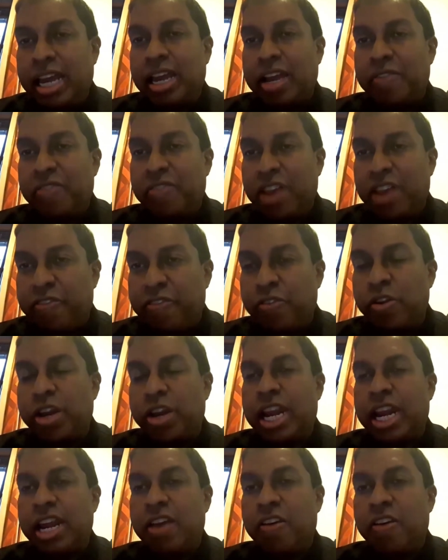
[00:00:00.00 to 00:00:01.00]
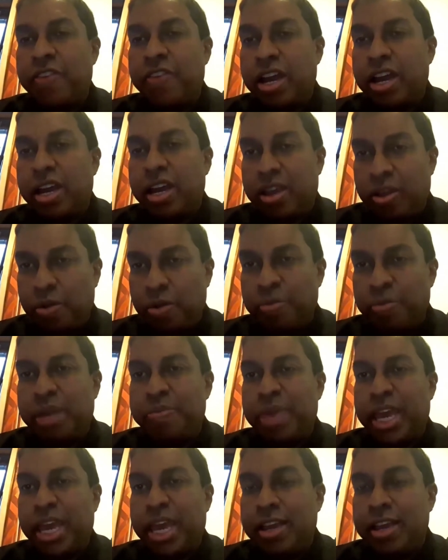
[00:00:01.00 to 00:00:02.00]
willful killing of a human
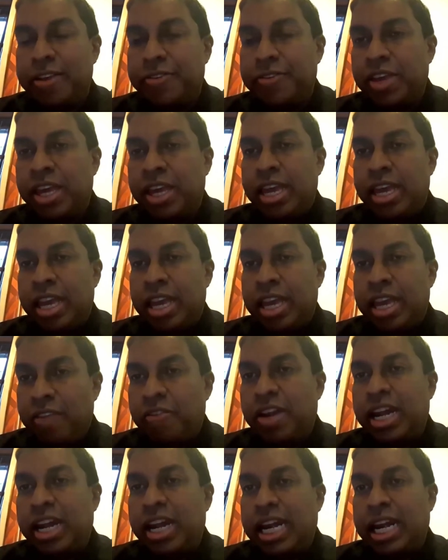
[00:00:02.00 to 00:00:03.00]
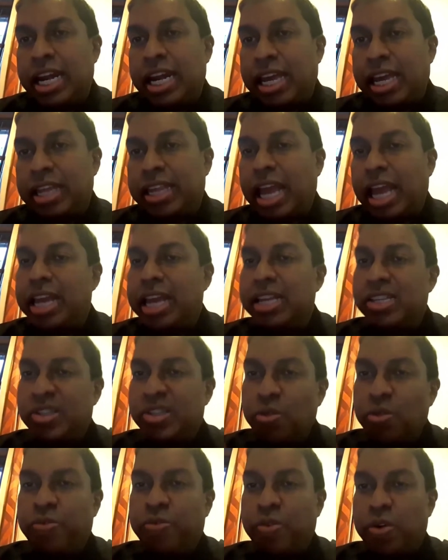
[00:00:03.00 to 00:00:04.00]
being. Even that is
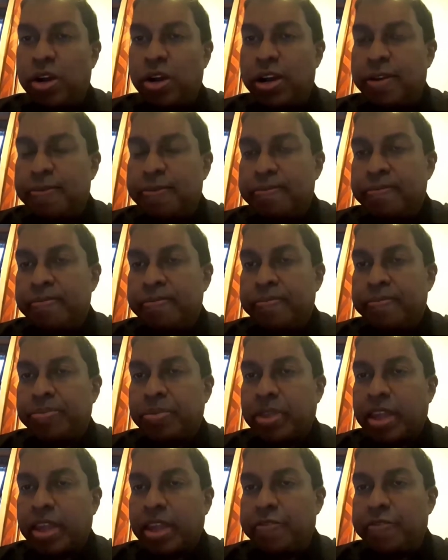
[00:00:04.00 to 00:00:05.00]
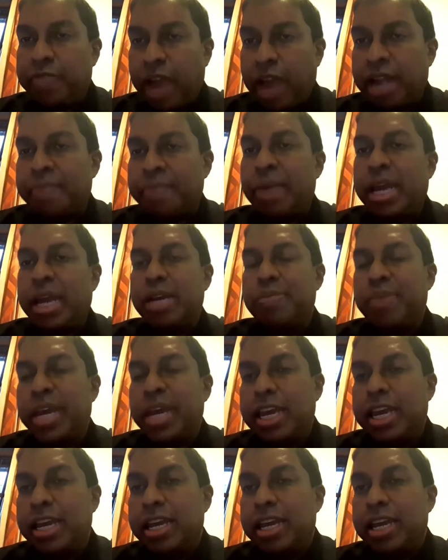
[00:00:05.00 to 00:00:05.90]
twofold. One might be